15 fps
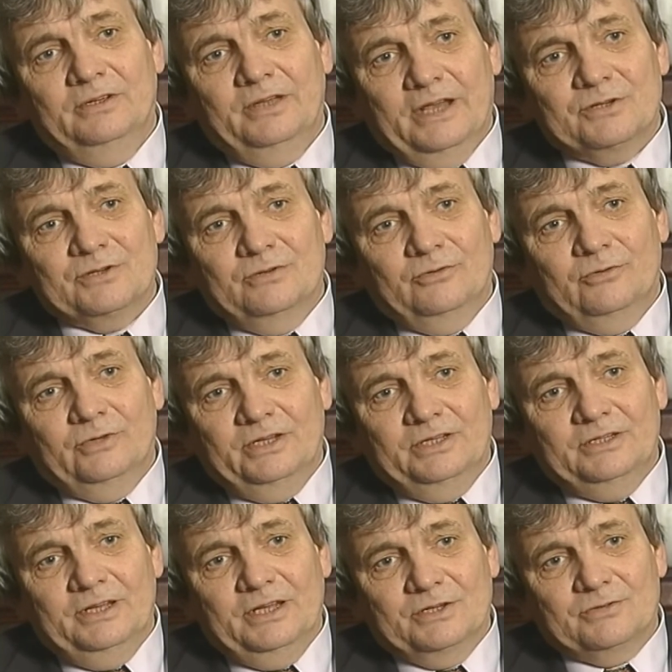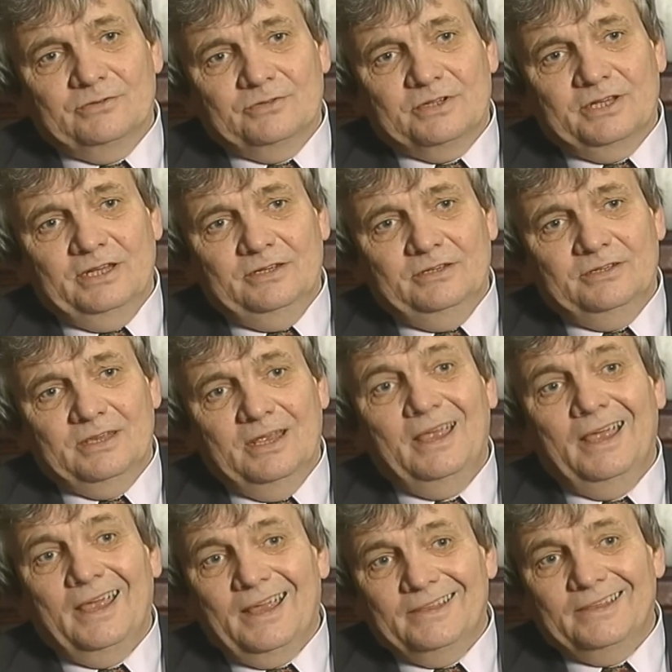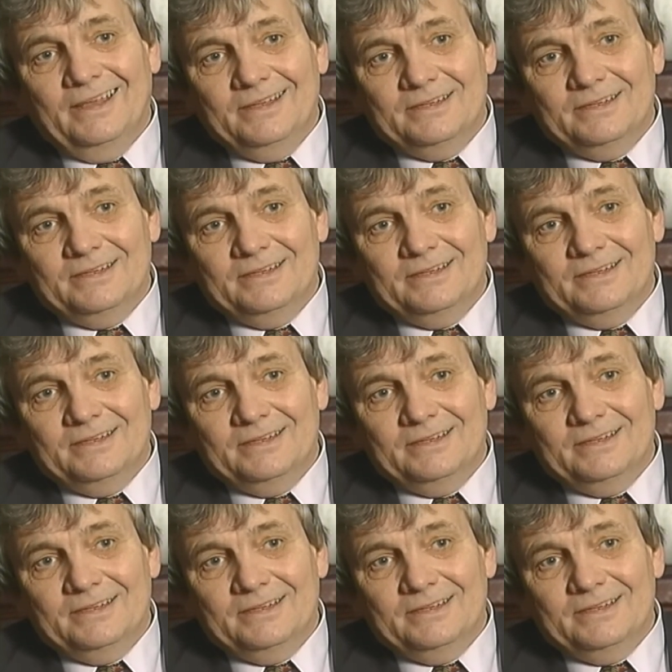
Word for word: national or international standards at